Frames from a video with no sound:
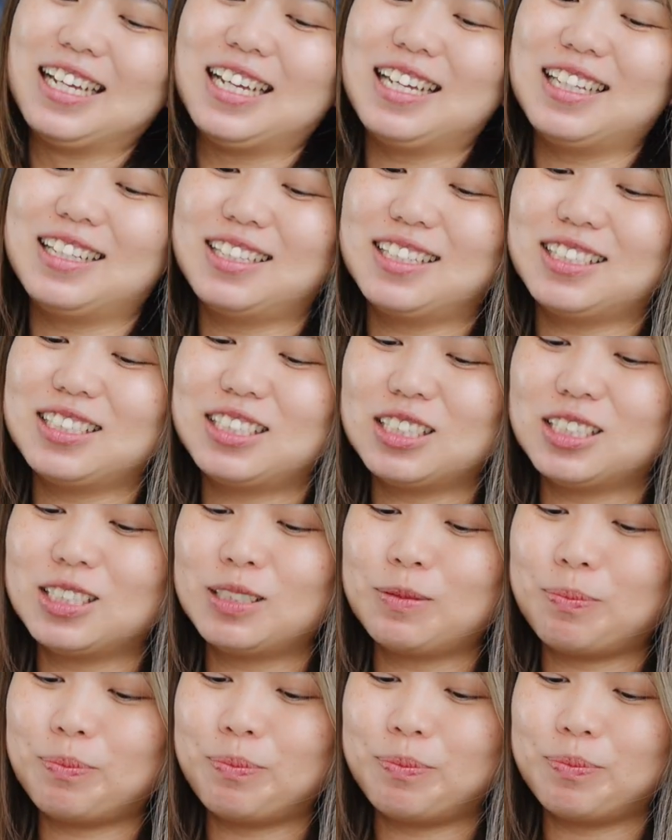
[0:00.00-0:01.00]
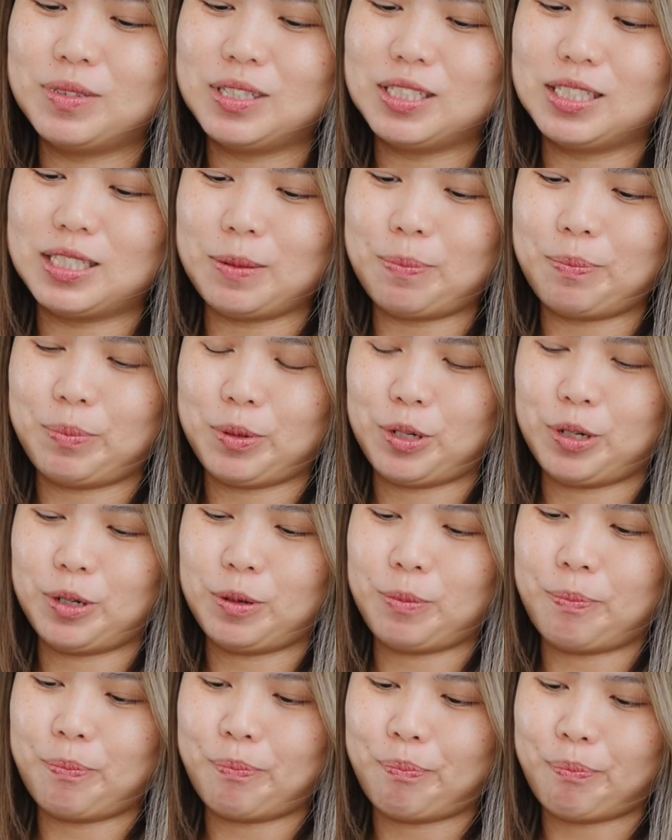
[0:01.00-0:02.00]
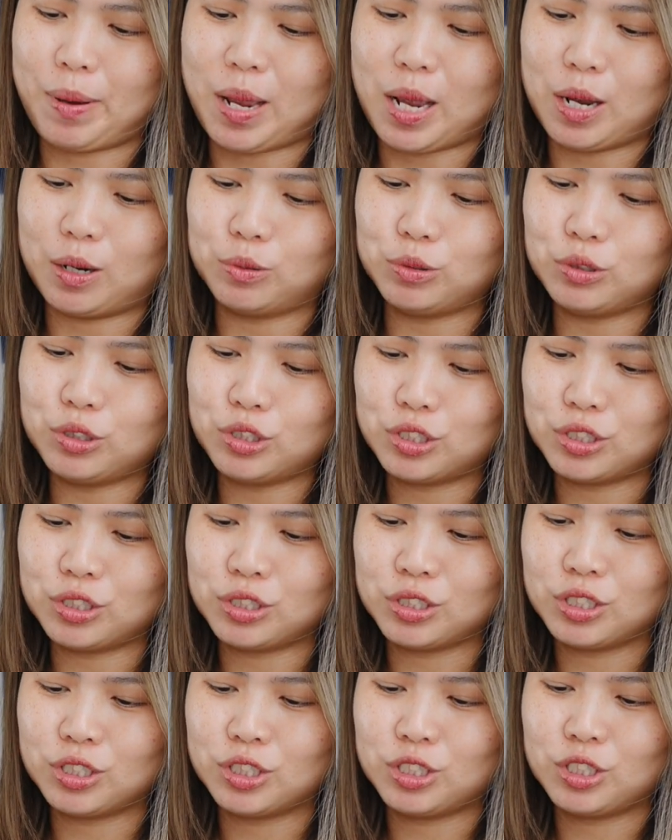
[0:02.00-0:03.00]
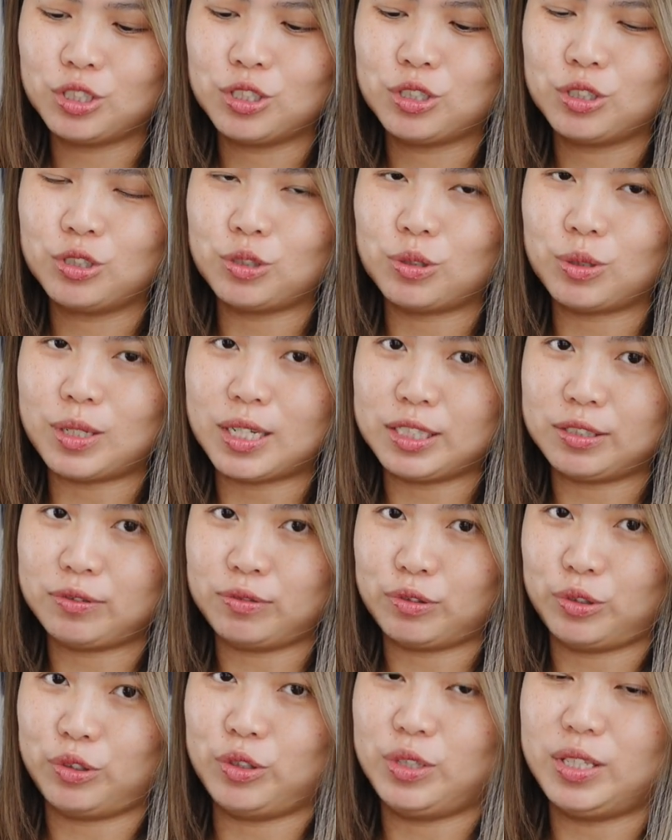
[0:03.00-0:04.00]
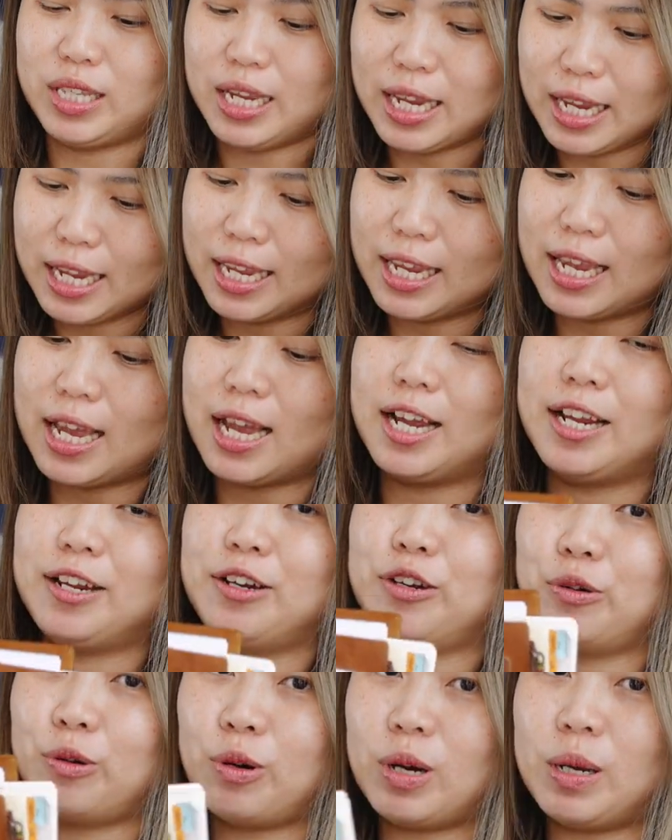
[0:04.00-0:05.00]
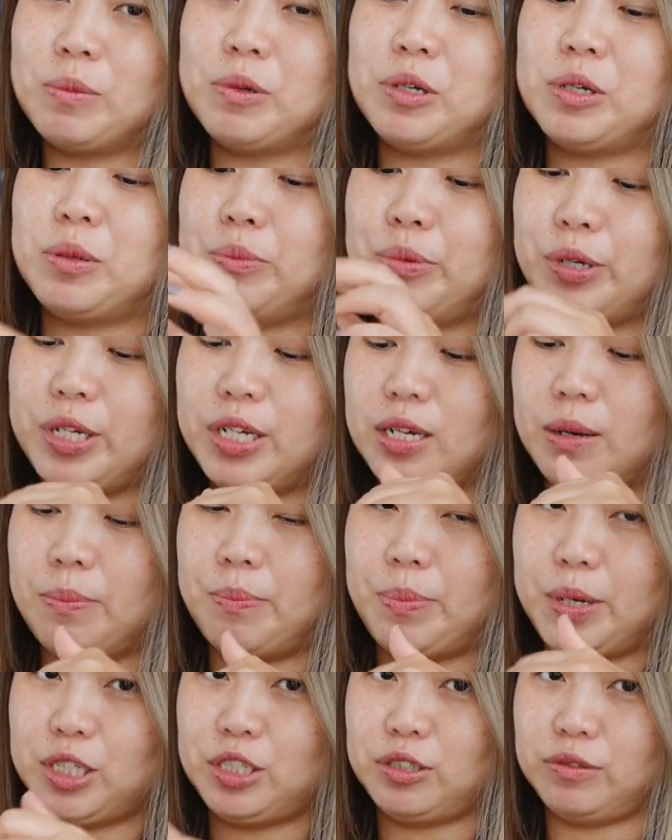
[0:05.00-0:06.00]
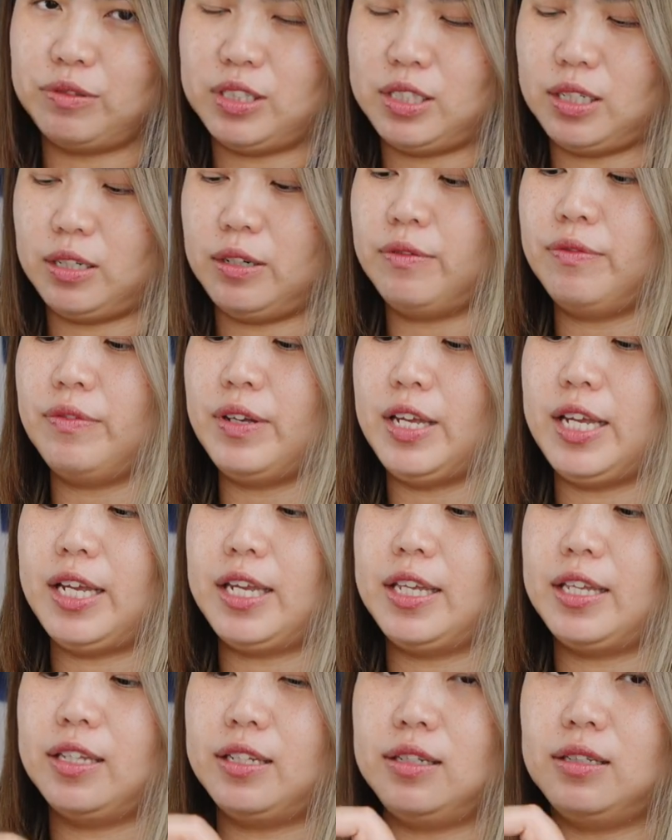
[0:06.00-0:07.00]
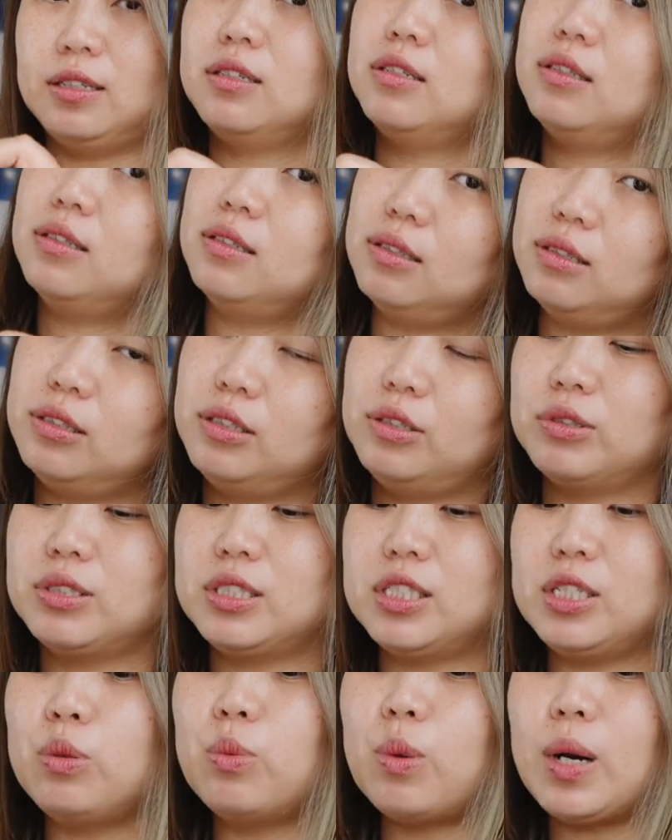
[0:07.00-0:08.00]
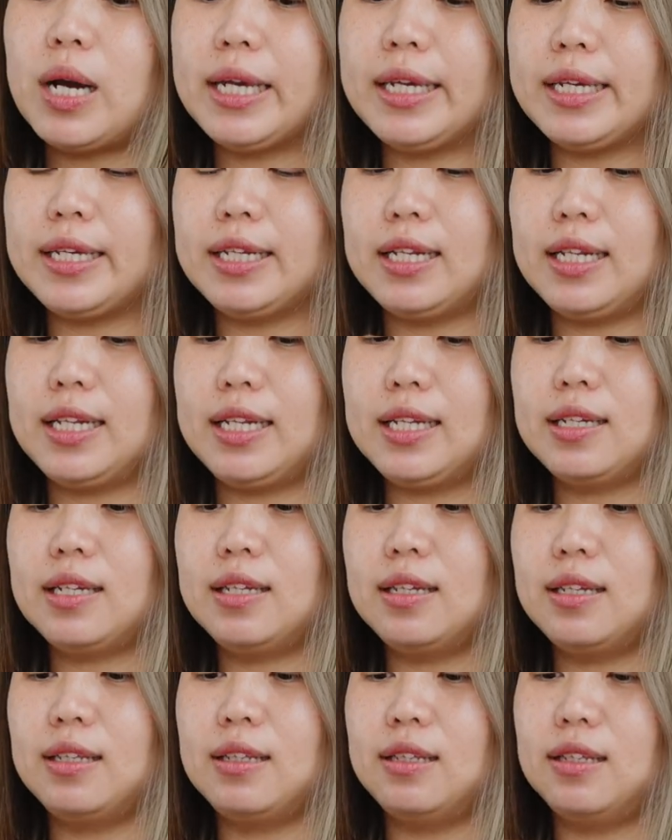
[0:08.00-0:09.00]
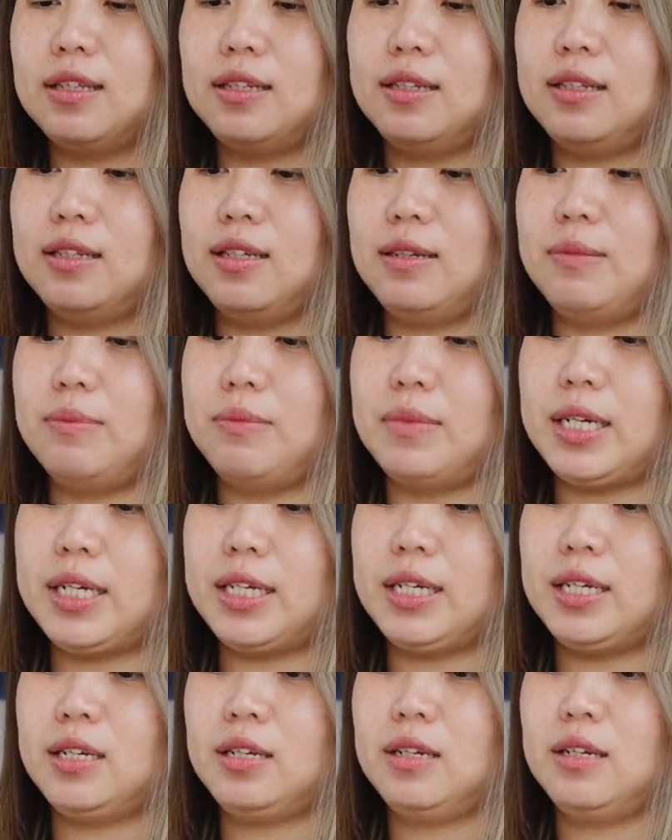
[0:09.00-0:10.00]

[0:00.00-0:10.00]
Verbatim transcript: In this zipper pouch. So as for today, I know I'm gonna bring a bunch of stuff, and you'll see why. Like in the, in my.